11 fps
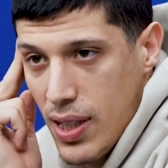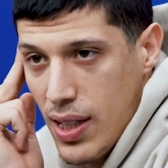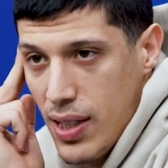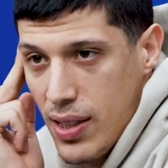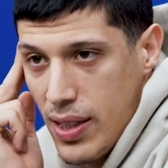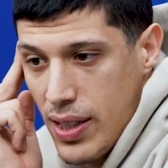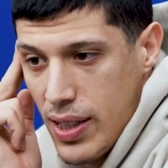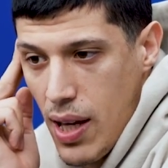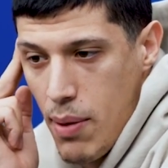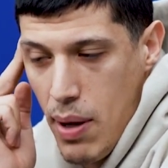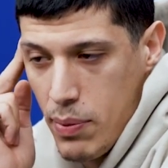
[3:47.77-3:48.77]
and he
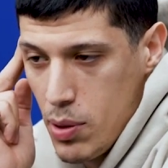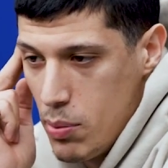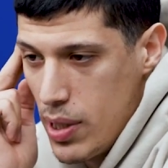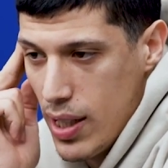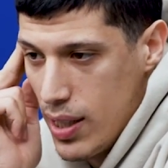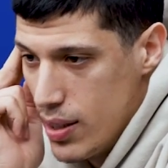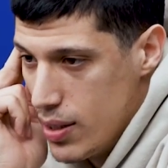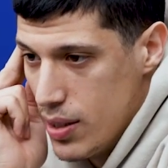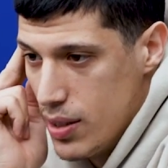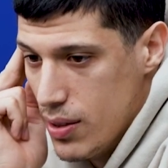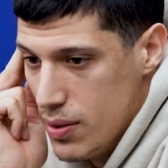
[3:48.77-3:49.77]
came up to me and
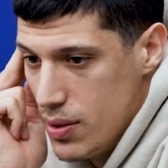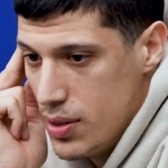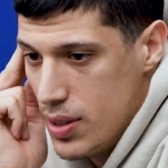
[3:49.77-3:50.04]
you know